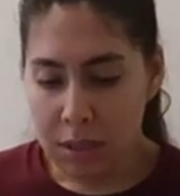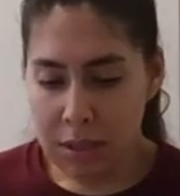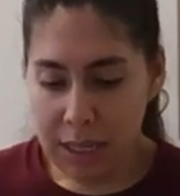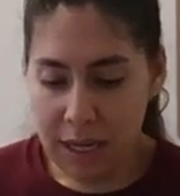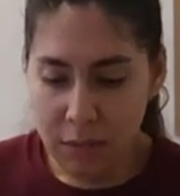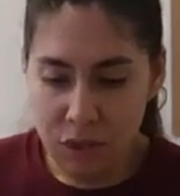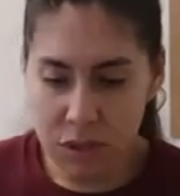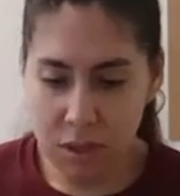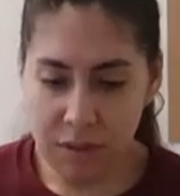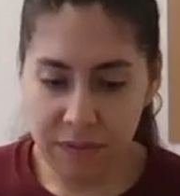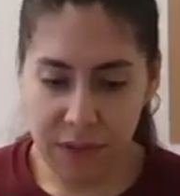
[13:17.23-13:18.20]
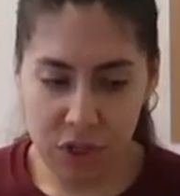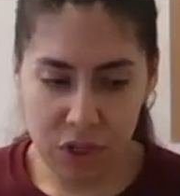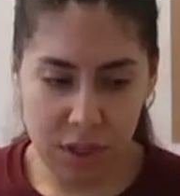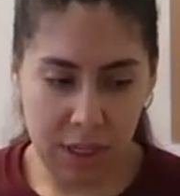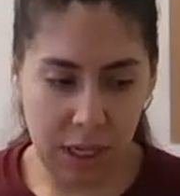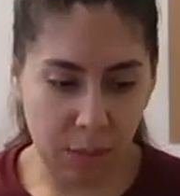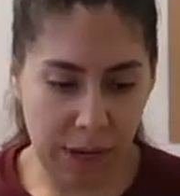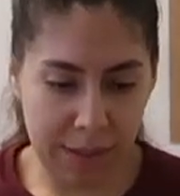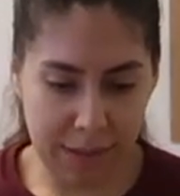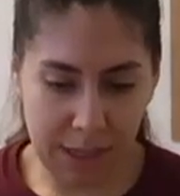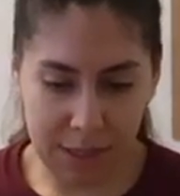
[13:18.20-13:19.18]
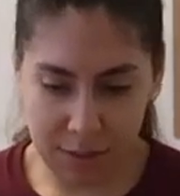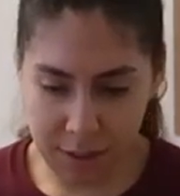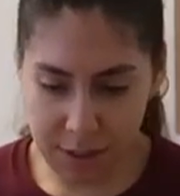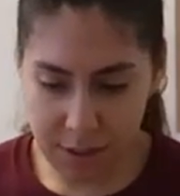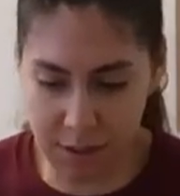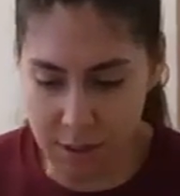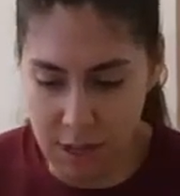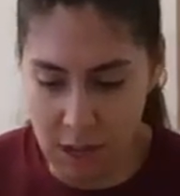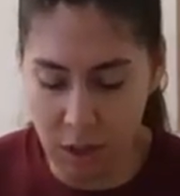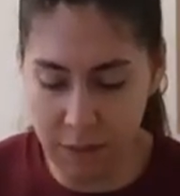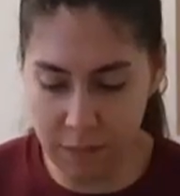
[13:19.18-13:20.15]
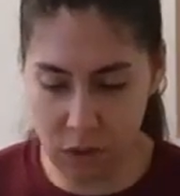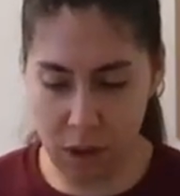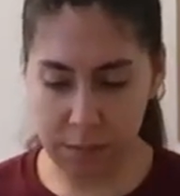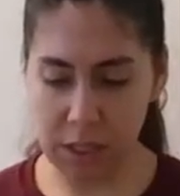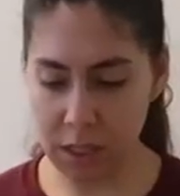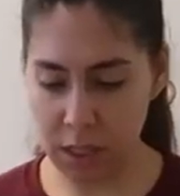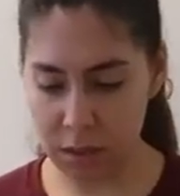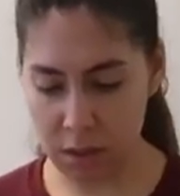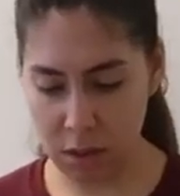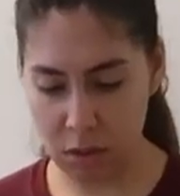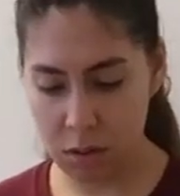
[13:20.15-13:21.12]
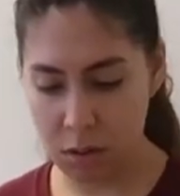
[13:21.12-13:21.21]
today I'm just gonna finish the DIYs that I started, I don't even know how many days ago.